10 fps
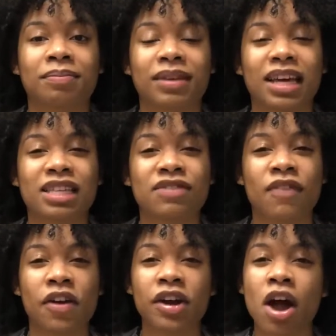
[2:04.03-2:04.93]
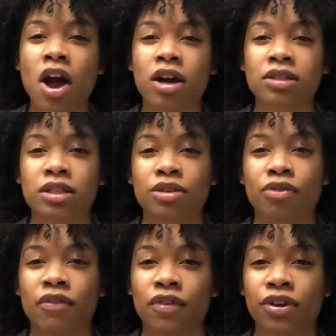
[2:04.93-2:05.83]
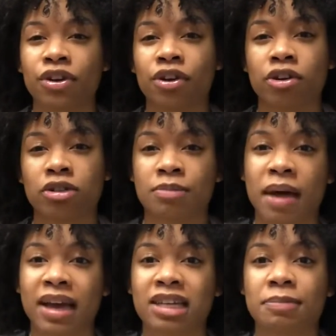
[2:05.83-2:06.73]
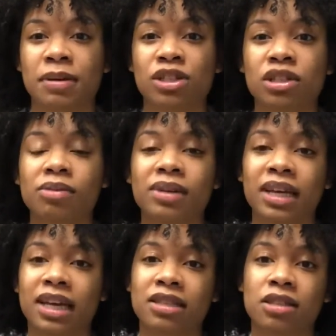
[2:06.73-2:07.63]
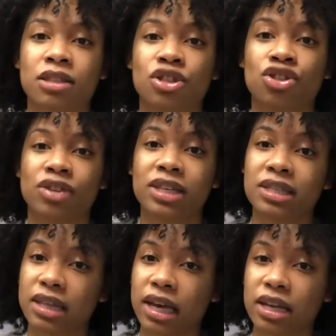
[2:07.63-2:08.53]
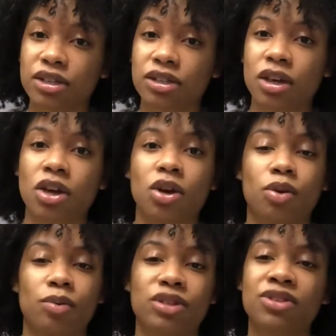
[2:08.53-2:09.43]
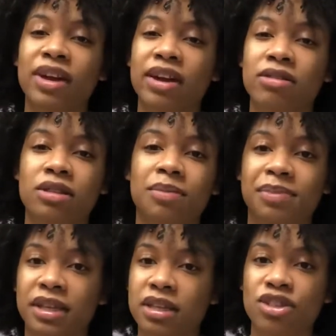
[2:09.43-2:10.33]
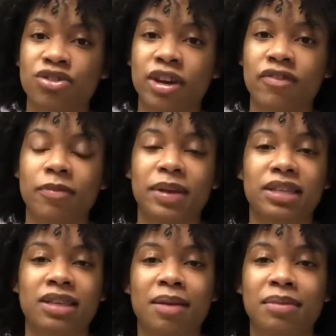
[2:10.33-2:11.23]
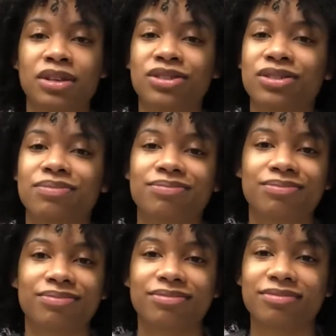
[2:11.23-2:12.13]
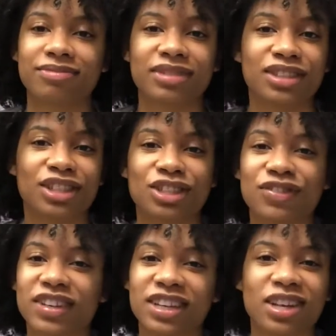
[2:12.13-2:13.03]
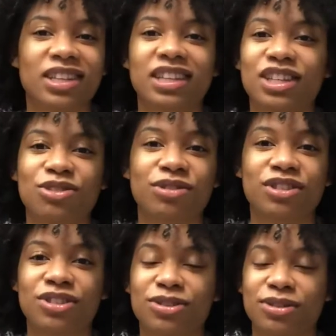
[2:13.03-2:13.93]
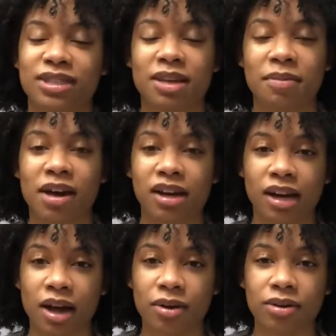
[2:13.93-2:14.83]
It's very hard to revert your curls back, especially when it gets to the straight stage. Once your hair is completely straight from heat damage, there's really nothing that you can do except cut it out.